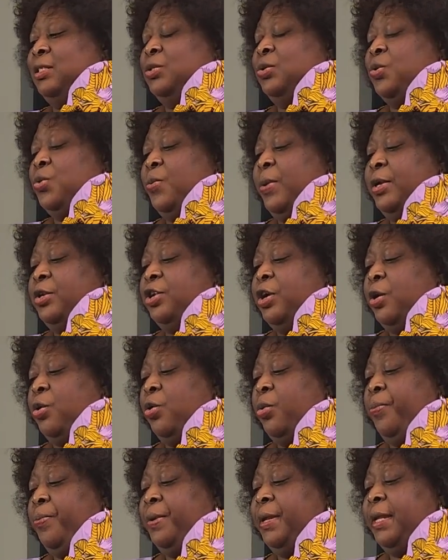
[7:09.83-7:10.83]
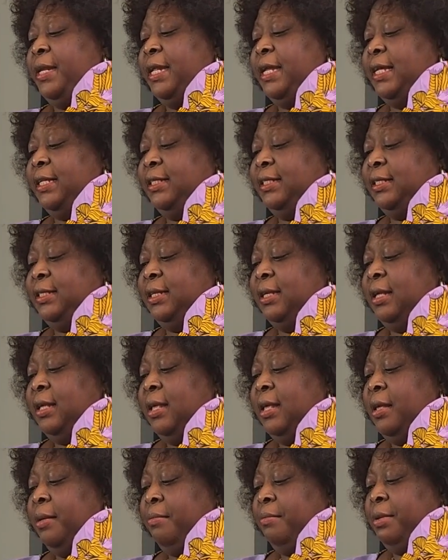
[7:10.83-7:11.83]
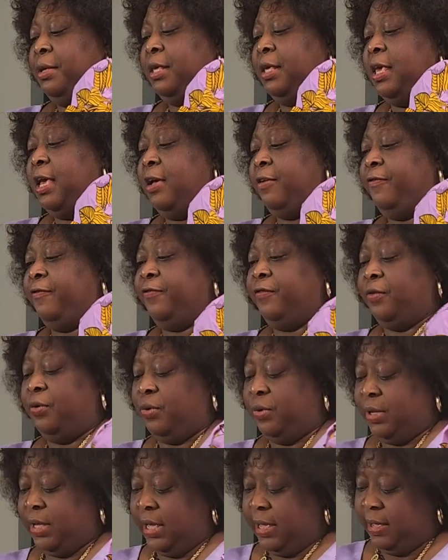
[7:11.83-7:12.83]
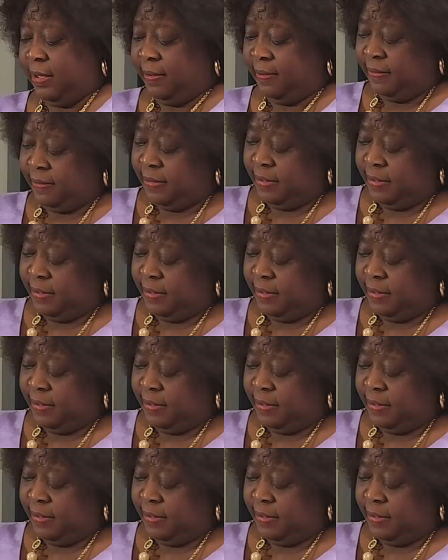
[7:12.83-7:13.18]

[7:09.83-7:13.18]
So when you're opening it, be careful, okay?